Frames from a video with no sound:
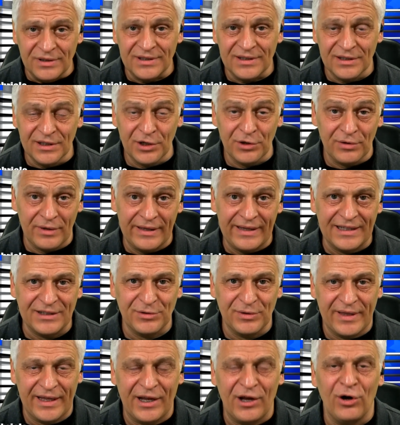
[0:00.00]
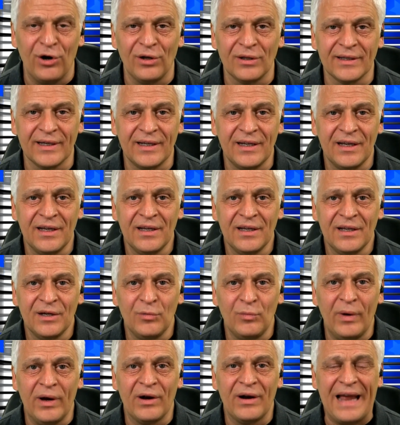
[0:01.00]
Literally, that's what they called it,
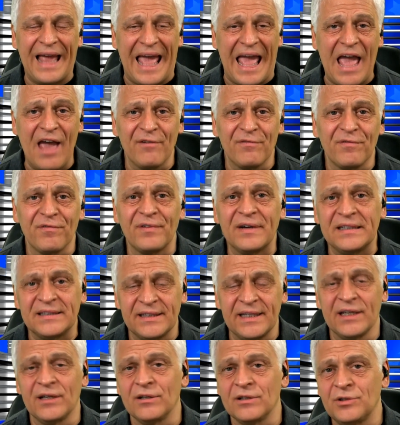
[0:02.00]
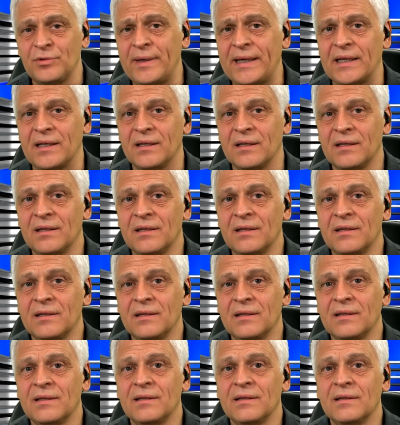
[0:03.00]
where every single tweet
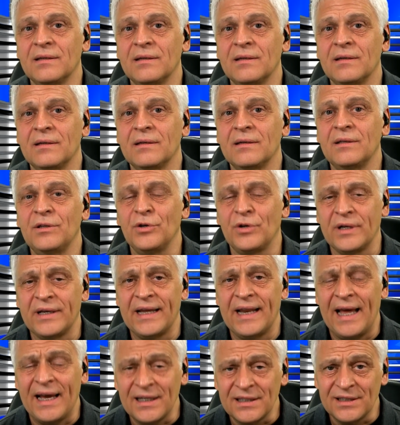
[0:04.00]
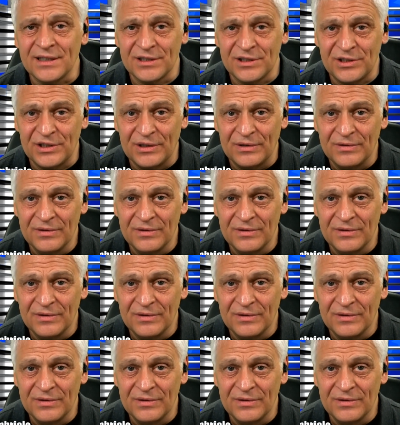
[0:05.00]
you could get access to.